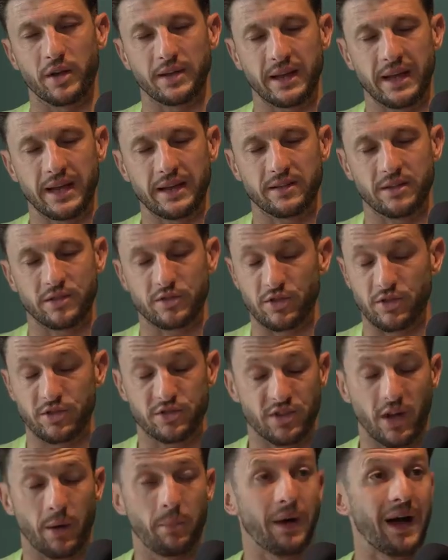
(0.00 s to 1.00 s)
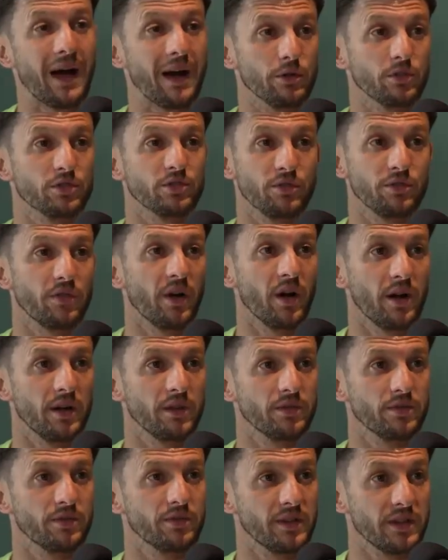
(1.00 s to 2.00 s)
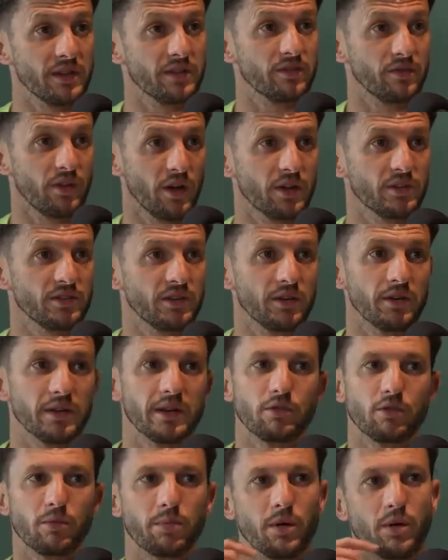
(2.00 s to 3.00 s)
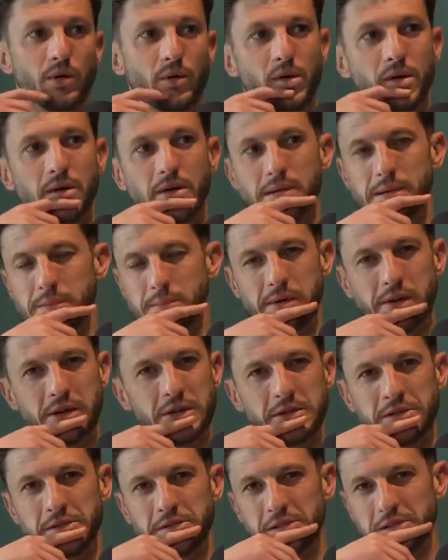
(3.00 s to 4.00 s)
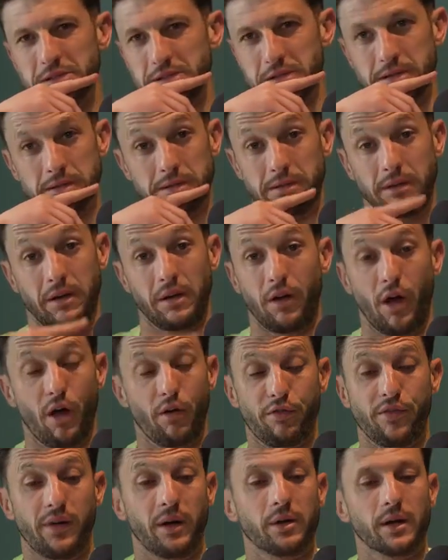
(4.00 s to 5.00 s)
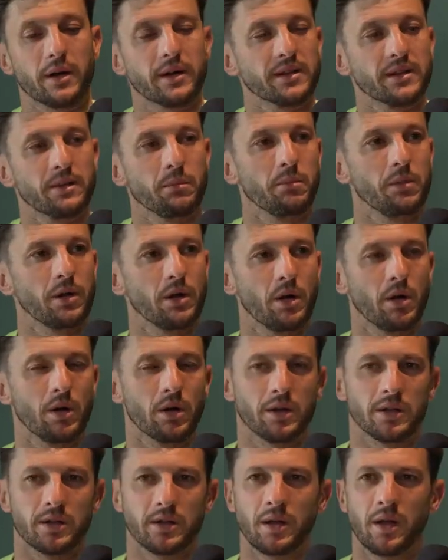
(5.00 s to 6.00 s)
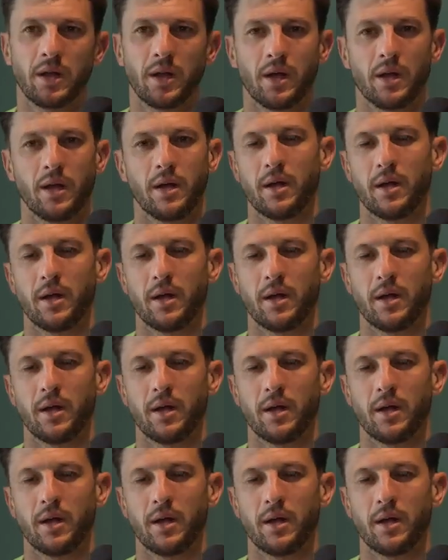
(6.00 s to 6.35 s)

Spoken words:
need to somehow survive this first year at Liverpool, because I felt like I didn't belong. And